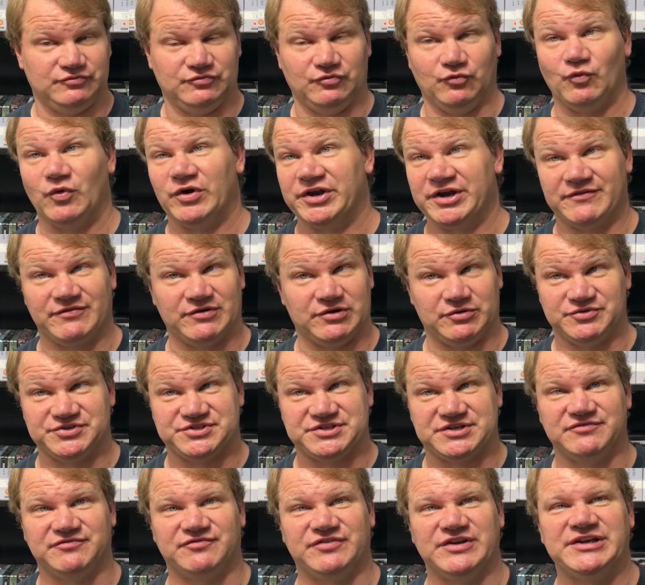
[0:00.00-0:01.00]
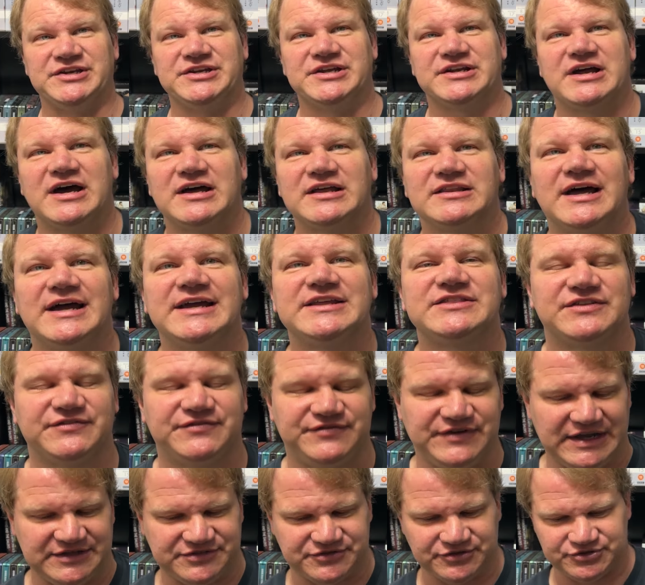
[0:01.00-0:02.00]
whenever it was convenient, I like the
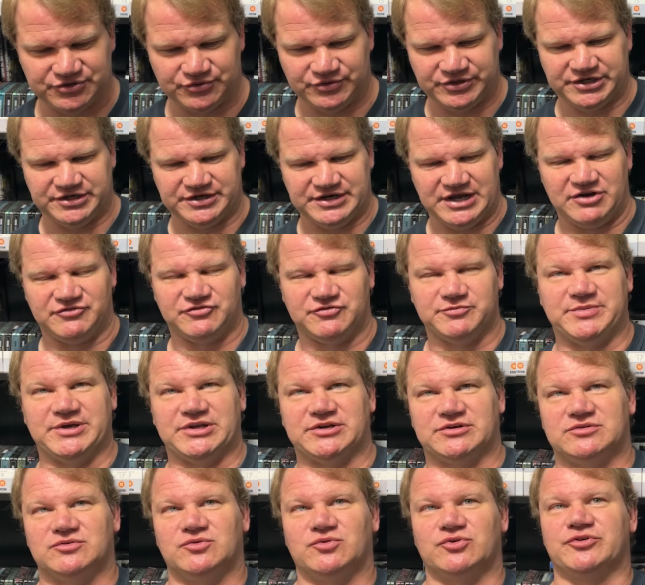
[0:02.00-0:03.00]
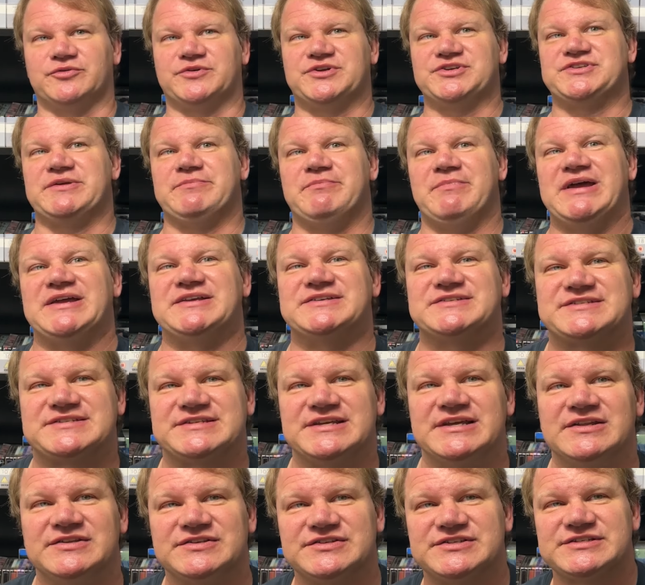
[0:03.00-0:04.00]
fact they're doing it in alphabetical order, because it makes
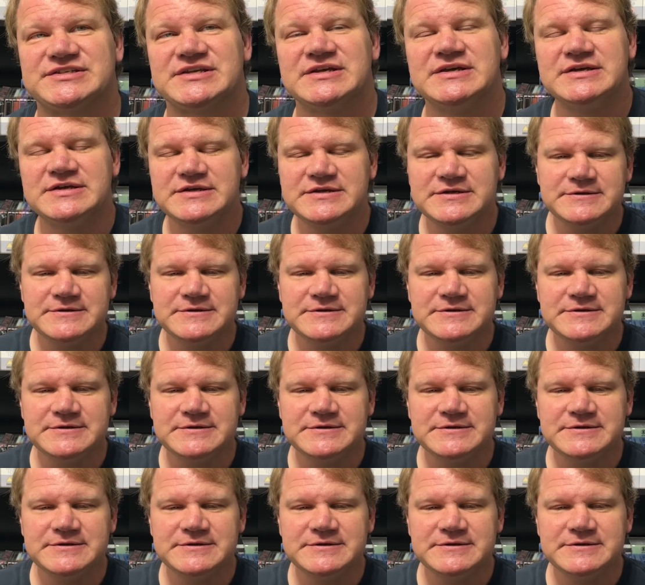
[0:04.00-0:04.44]
sense